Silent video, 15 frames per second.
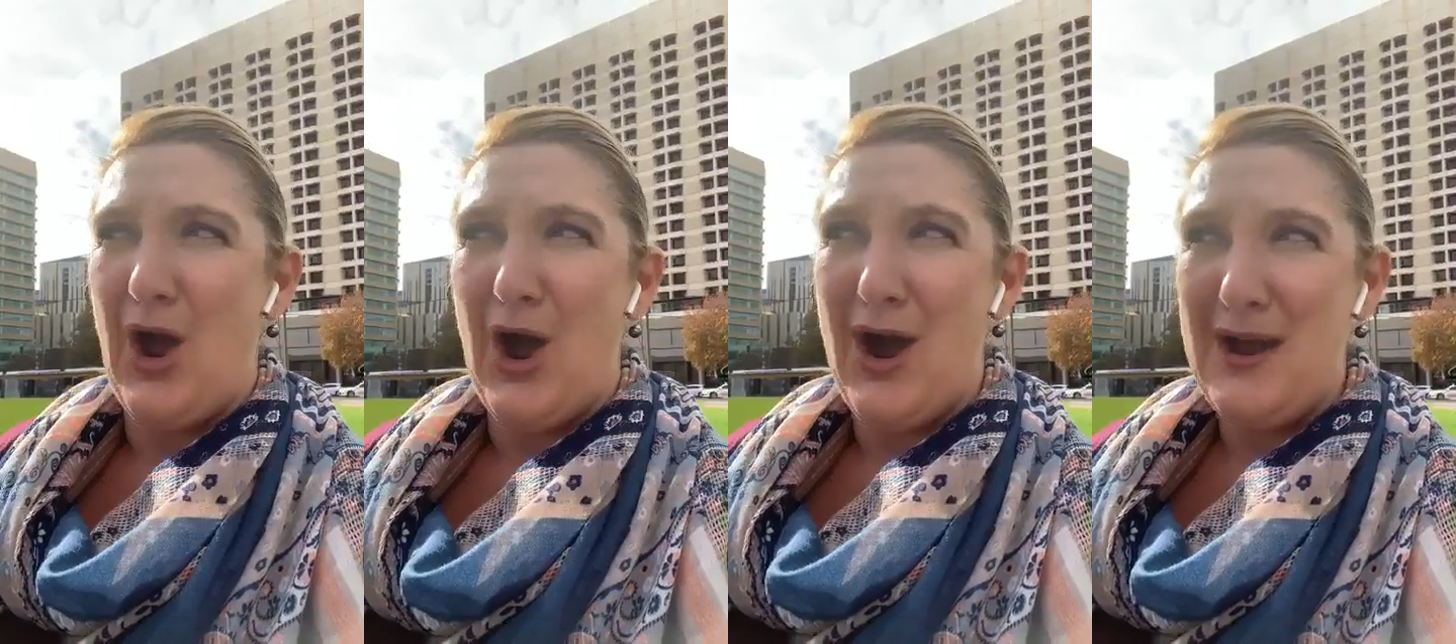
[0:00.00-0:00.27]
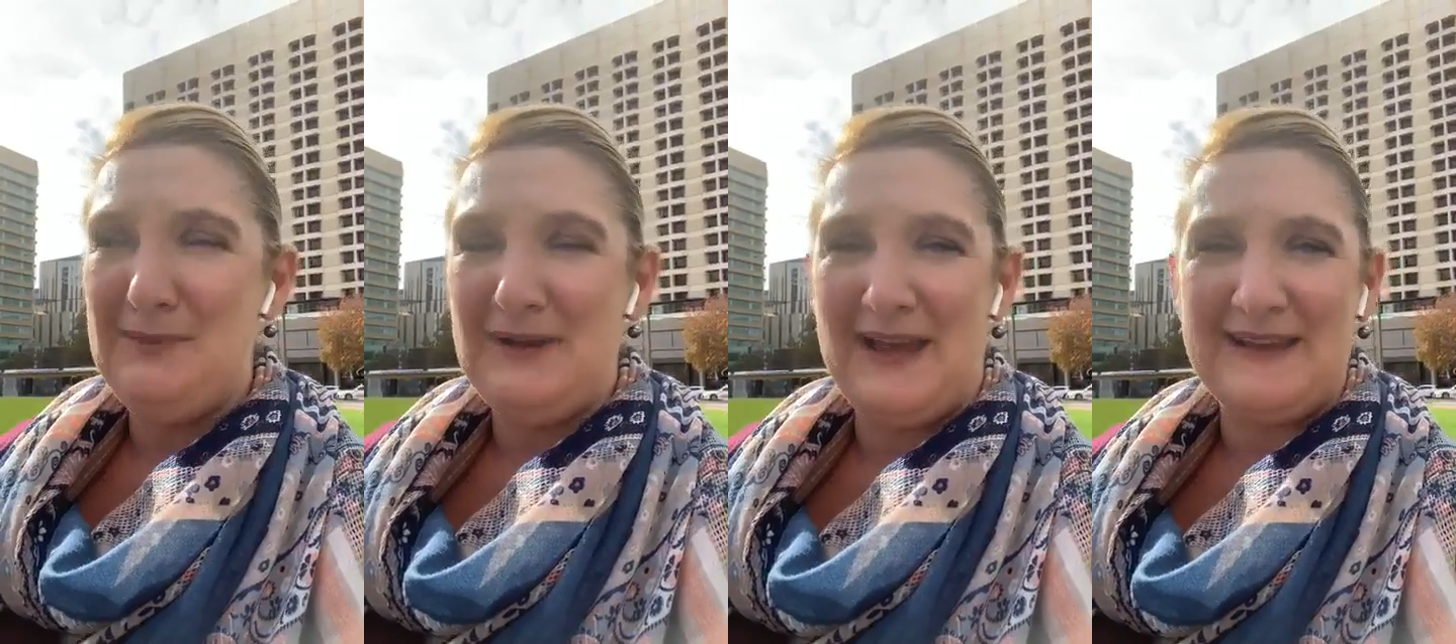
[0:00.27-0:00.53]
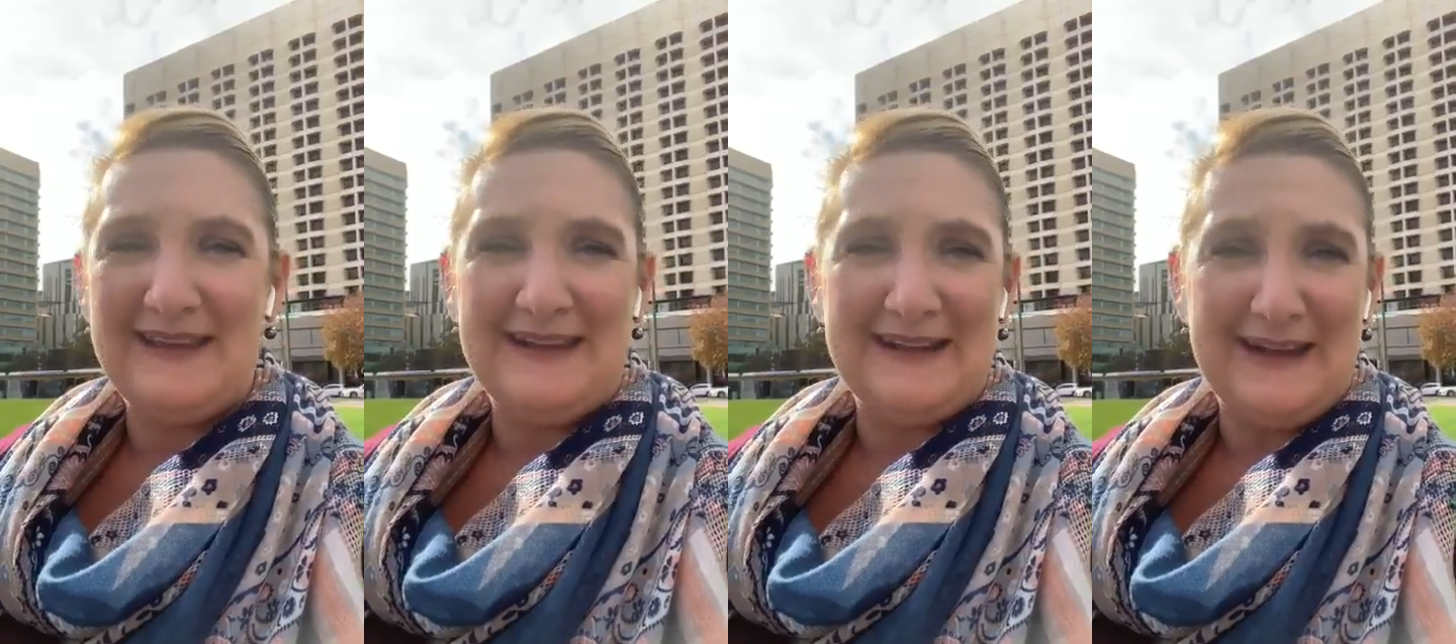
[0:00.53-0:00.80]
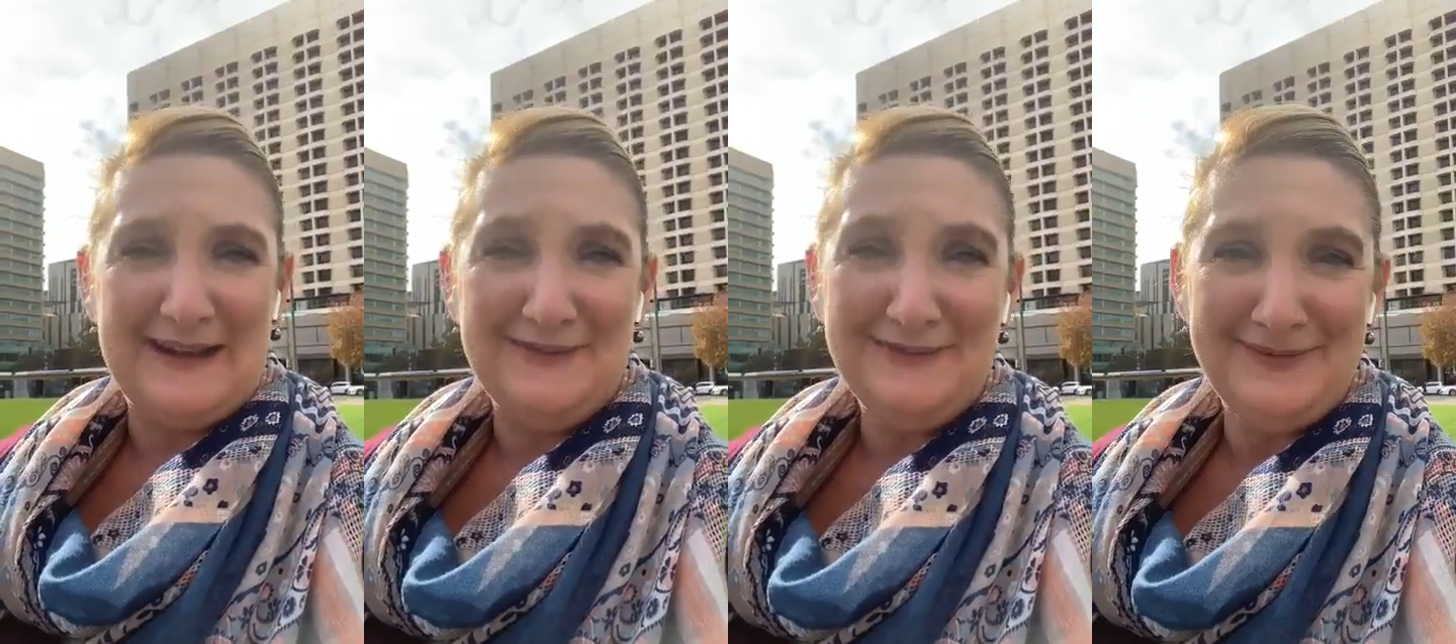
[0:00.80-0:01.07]
I'm lucky
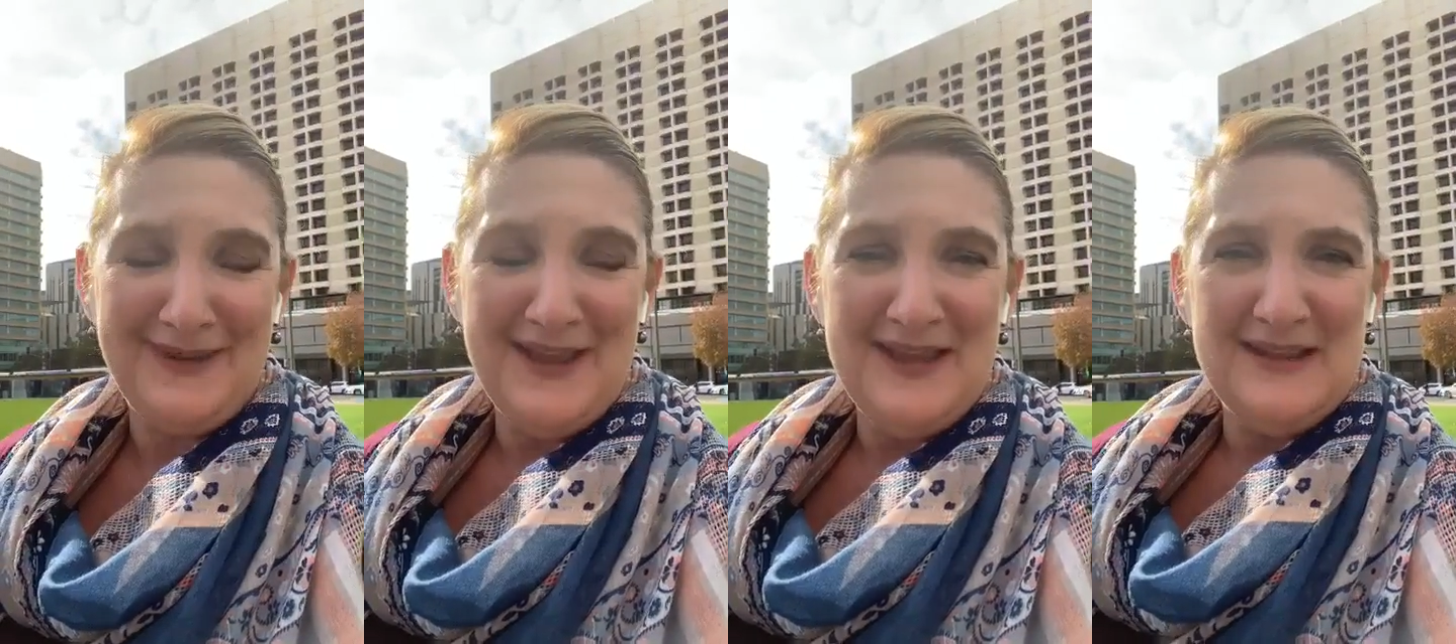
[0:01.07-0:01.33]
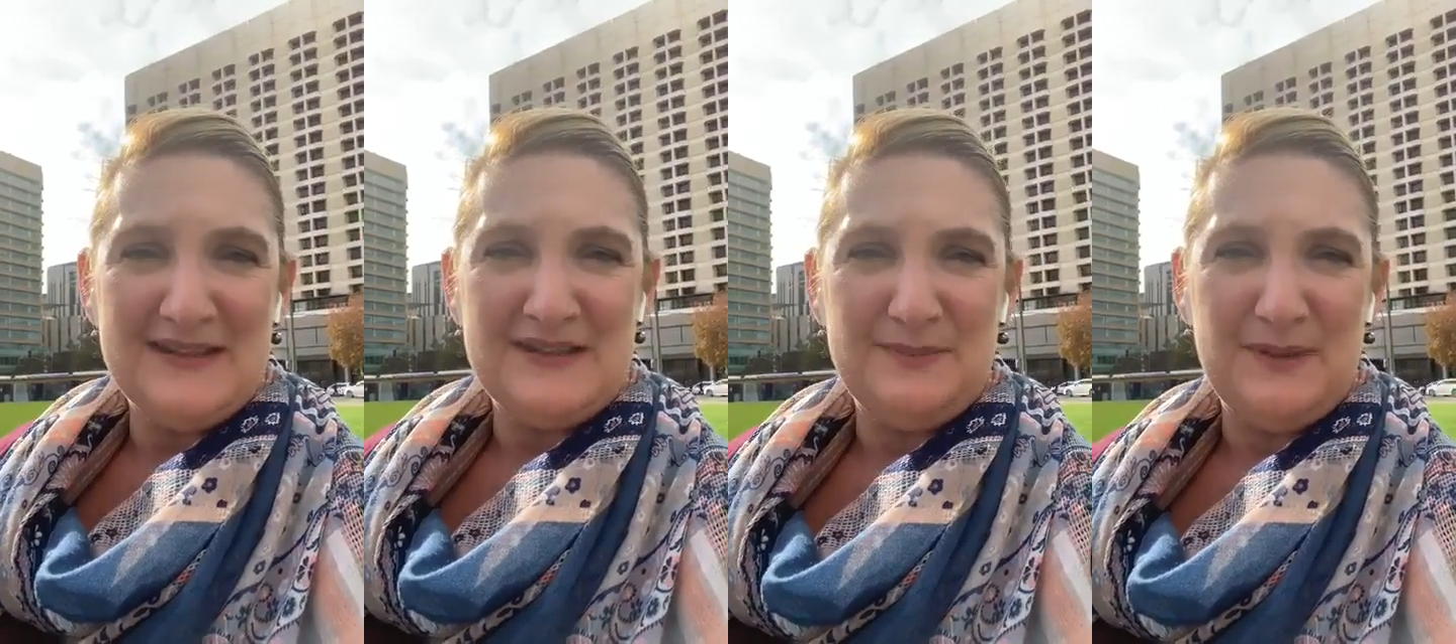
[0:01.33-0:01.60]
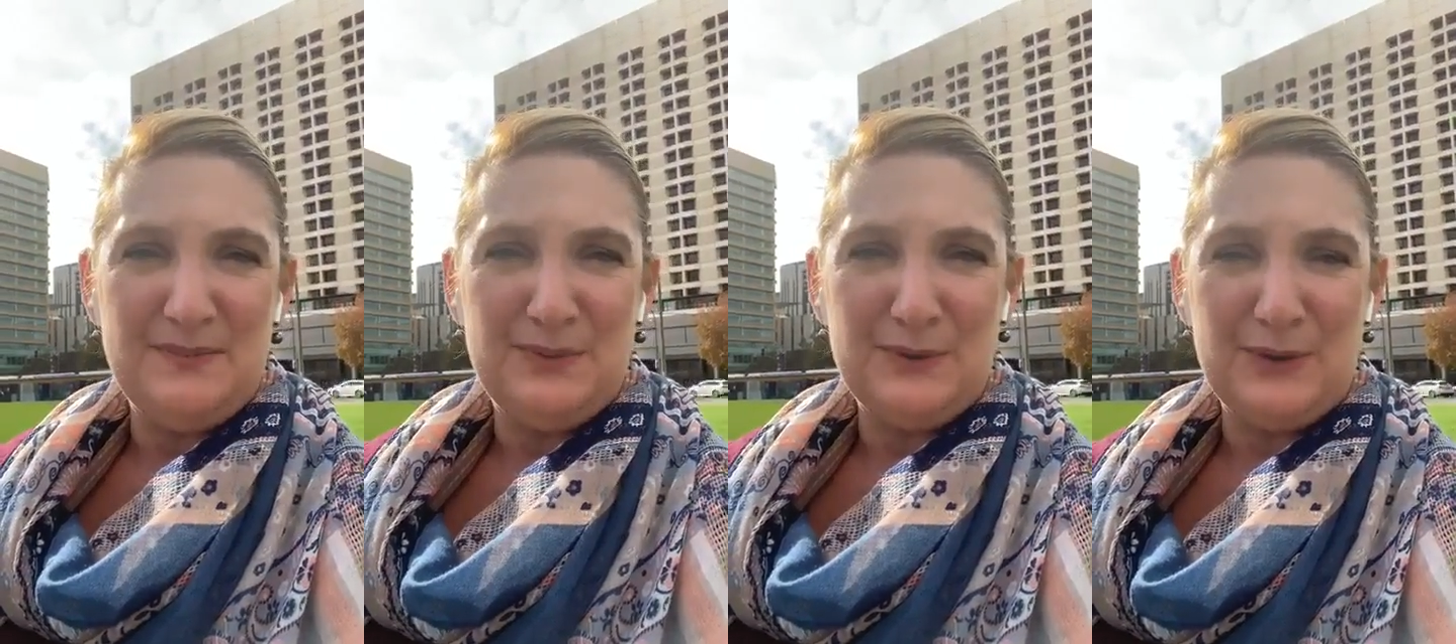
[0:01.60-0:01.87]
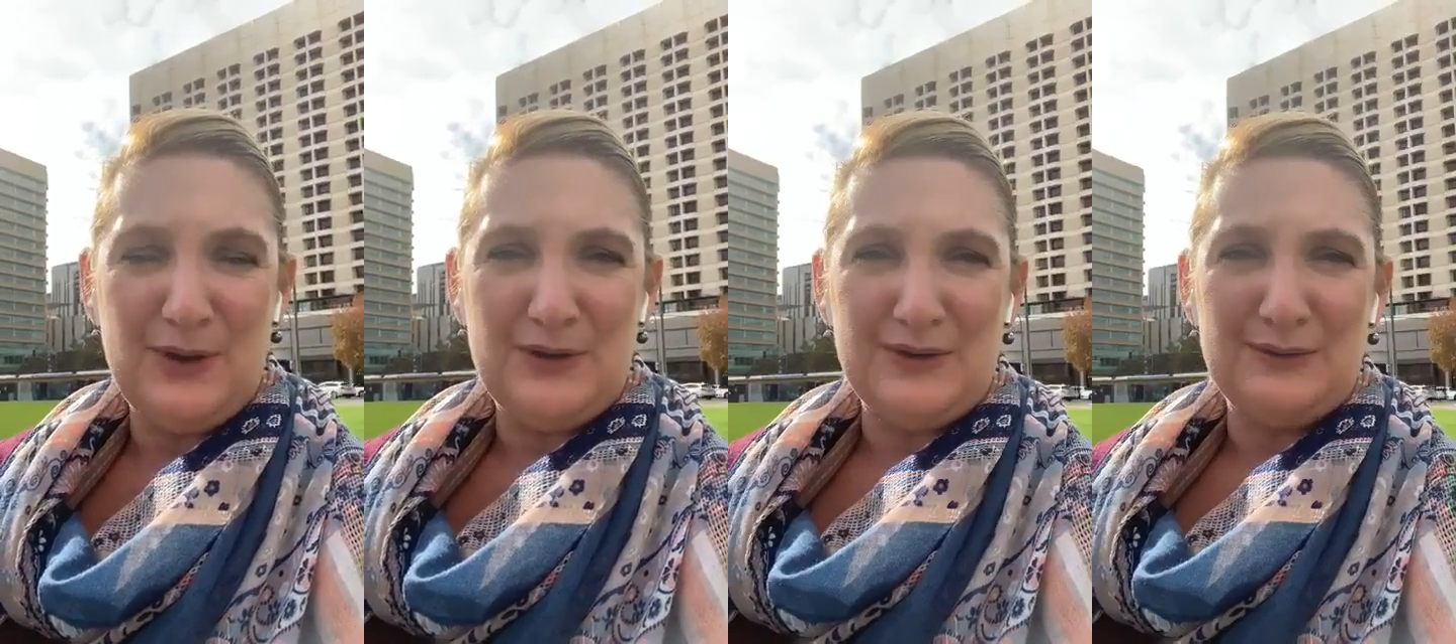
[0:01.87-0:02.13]
enough to be
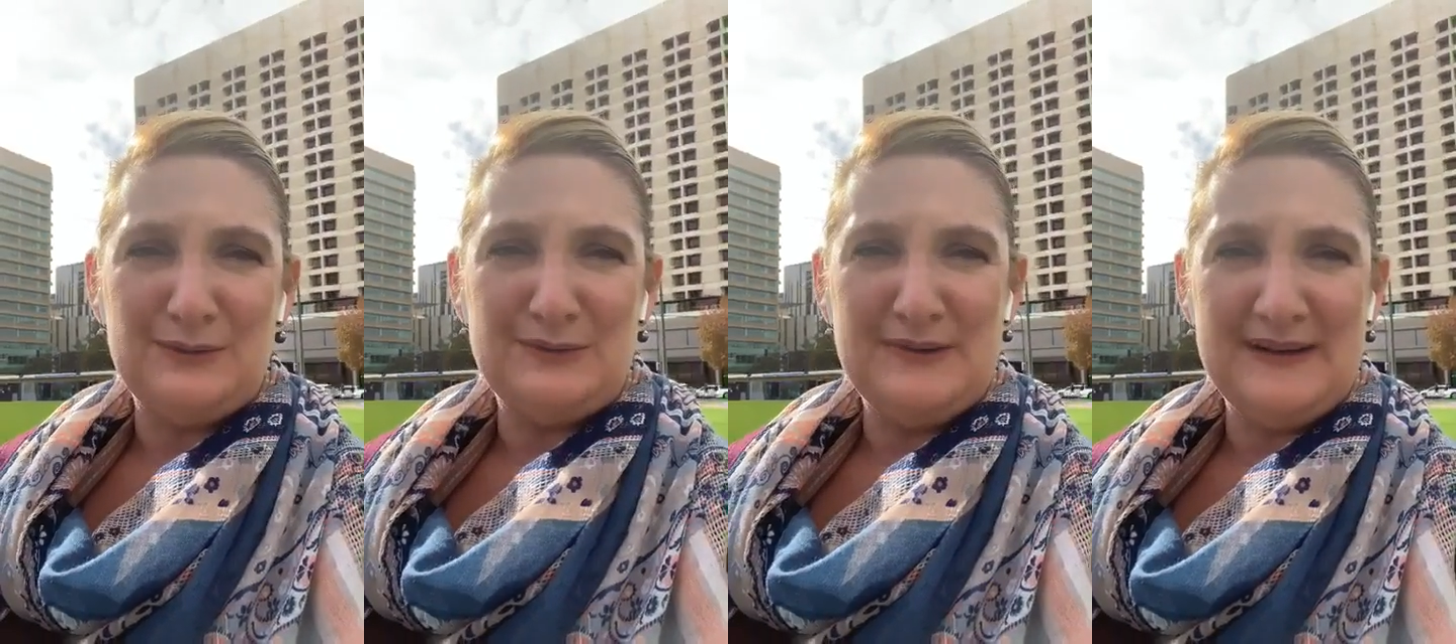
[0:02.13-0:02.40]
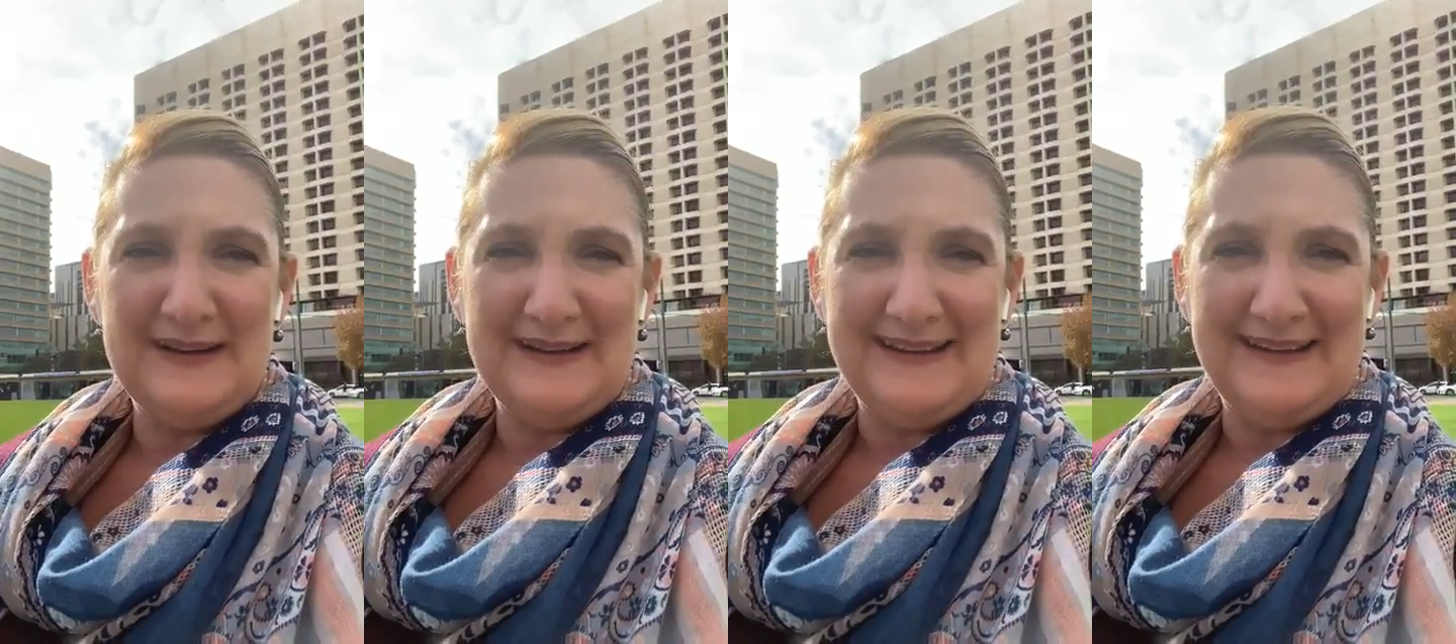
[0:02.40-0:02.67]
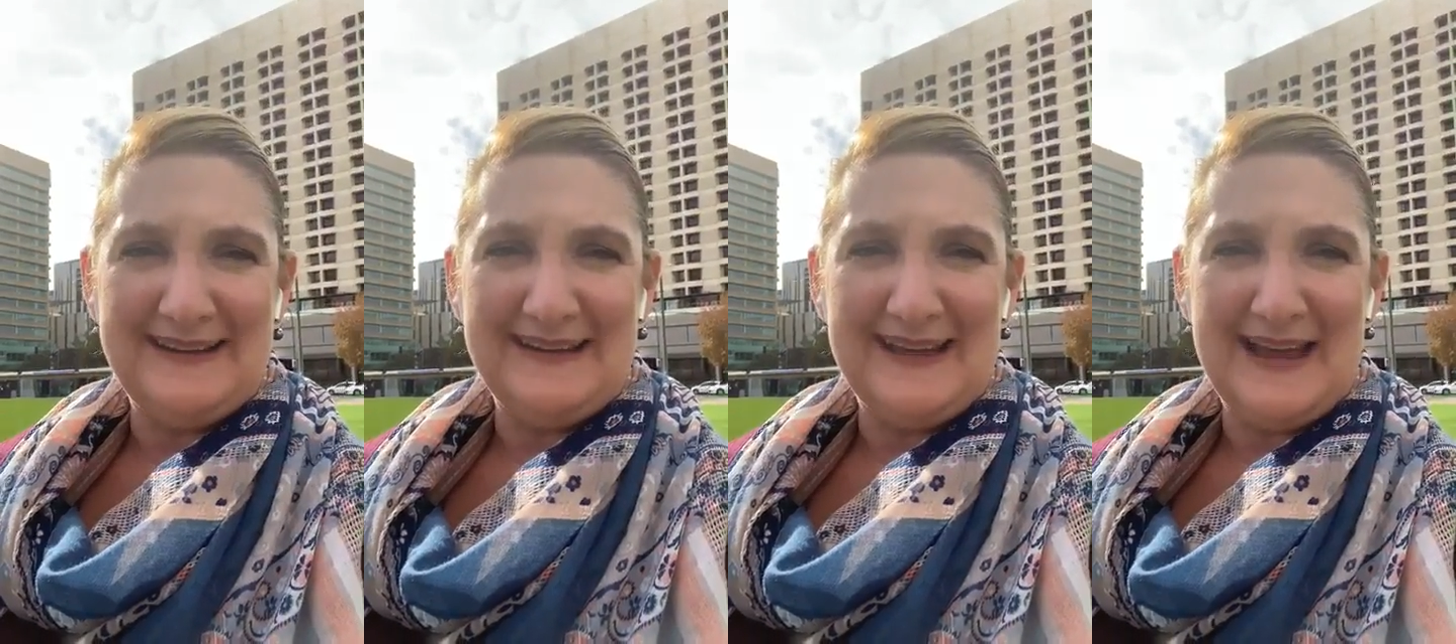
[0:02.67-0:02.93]
put on a really